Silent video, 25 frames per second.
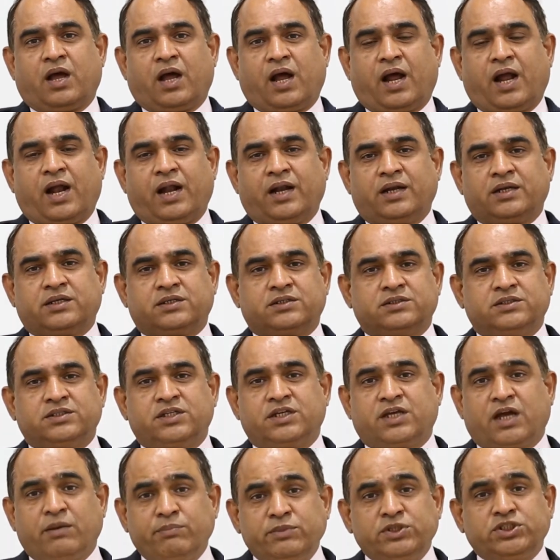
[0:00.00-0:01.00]
and
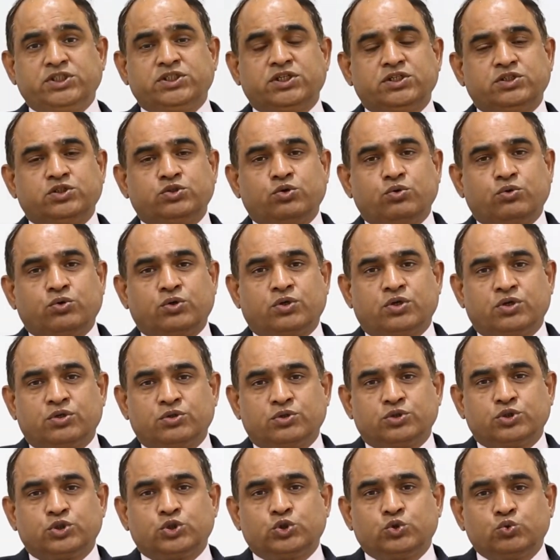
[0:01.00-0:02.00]
the commission took
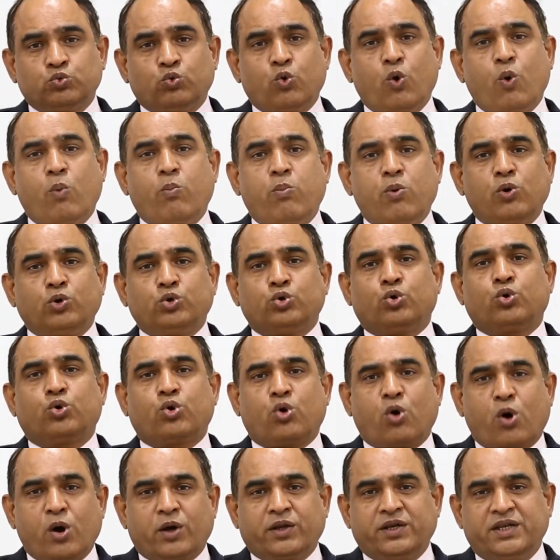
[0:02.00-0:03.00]
suo motu
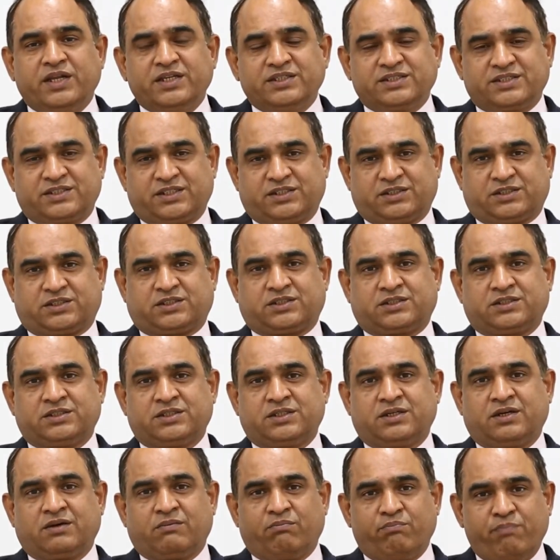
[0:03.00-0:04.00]
cognizance
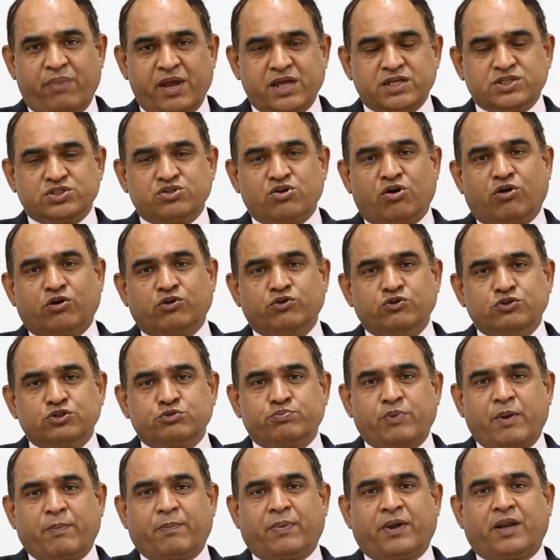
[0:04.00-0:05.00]
based on
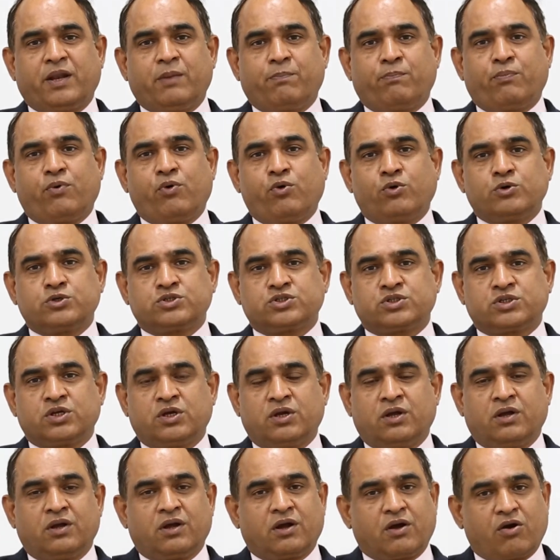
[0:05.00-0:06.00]
newspaper reports,
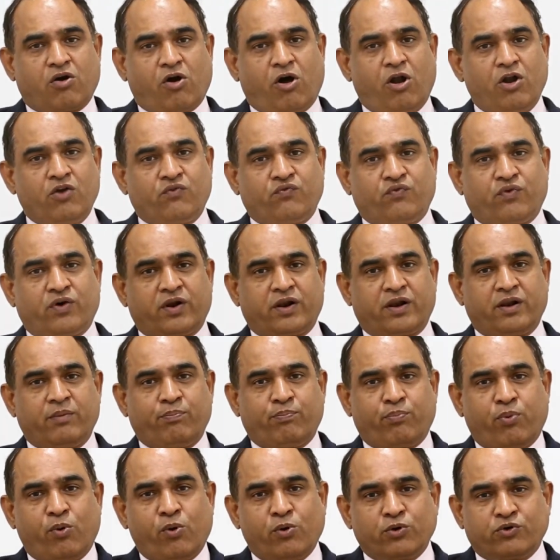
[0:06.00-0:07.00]
called for
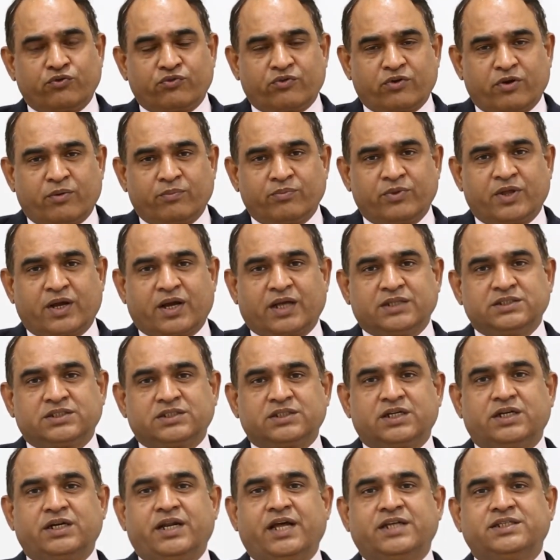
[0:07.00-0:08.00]
reports from the
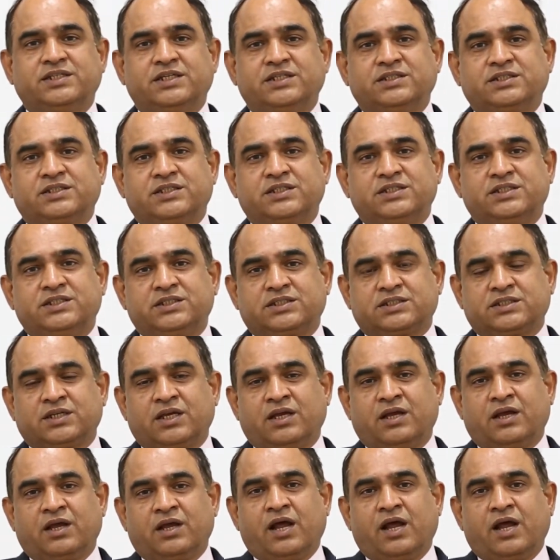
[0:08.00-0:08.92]
concerned agencies,